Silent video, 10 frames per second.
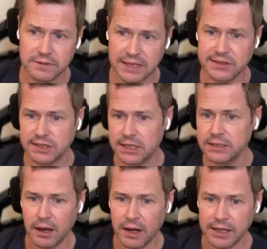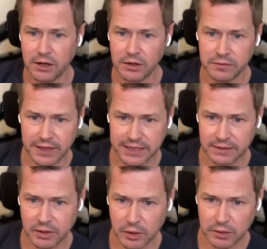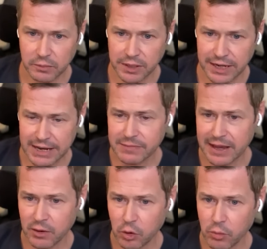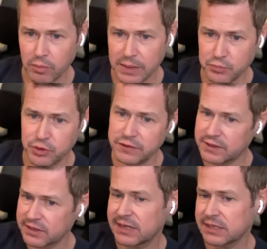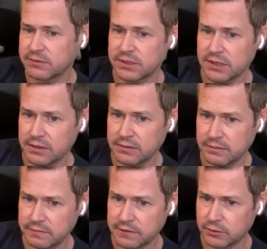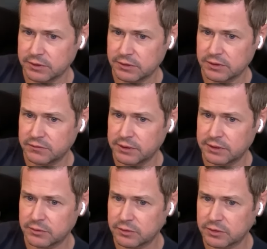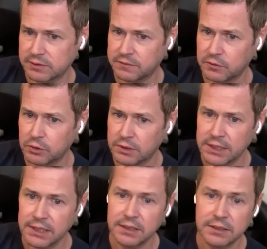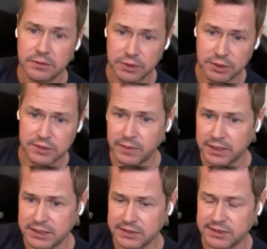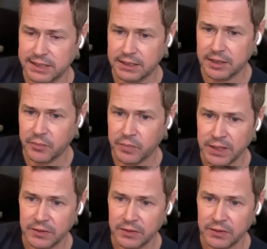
tax year, I can't then claim that on my previous tax return for 2023 to 2024 to reduce my adjusted net income.